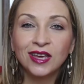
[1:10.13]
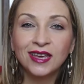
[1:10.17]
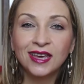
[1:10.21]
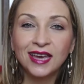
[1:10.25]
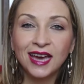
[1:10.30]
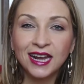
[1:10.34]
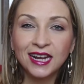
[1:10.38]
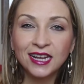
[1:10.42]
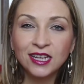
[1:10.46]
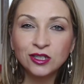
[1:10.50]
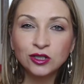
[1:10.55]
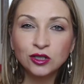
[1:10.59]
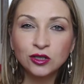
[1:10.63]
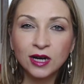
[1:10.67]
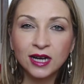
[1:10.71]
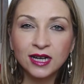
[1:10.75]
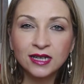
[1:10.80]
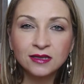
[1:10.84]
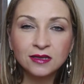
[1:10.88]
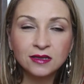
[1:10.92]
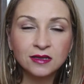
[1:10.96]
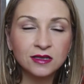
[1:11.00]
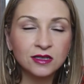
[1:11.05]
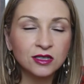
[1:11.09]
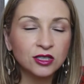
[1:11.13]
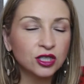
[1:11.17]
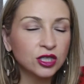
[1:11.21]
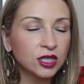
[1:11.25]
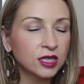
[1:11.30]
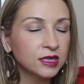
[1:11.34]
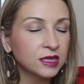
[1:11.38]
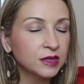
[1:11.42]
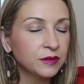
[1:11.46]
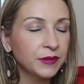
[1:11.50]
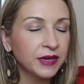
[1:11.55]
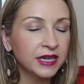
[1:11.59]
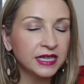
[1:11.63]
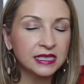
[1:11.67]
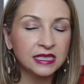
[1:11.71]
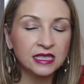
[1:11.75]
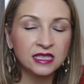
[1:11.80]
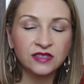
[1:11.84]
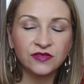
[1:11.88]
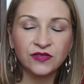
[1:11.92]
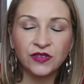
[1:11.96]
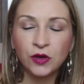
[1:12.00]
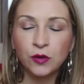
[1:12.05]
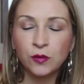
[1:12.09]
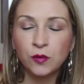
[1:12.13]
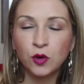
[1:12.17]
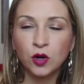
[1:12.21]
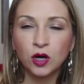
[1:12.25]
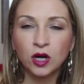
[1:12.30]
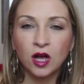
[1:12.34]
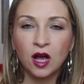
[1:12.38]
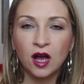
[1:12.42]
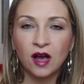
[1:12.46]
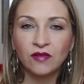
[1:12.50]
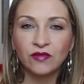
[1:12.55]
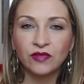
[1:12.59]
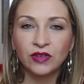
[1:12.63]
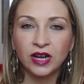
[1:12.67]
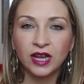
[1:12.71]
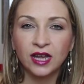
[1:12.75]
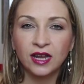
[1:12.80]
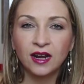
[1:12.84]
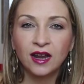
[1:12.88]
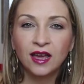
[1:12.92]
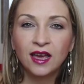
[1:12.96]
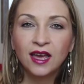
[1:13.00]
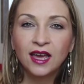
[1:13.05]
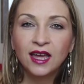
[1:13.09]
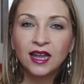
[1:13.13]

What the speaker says: Getting dressed just makes us feel more confident.